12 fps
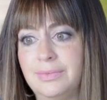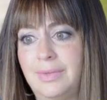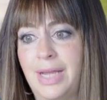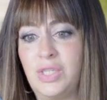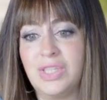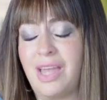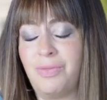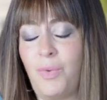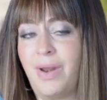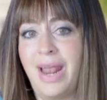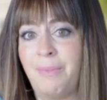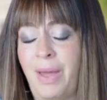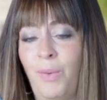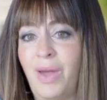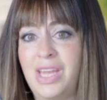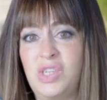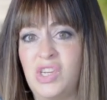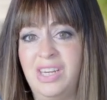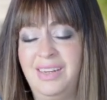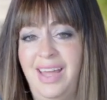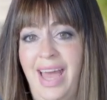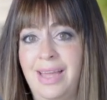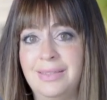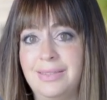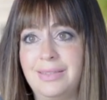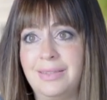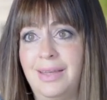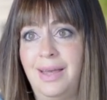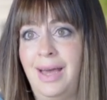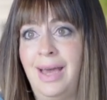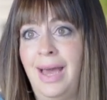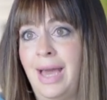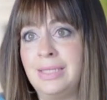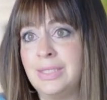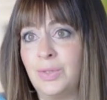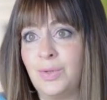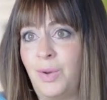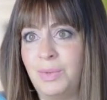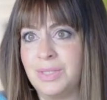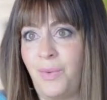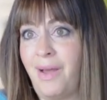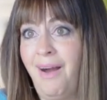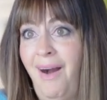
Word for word: I just got thrown out of my own kitchen and I still don't know what's going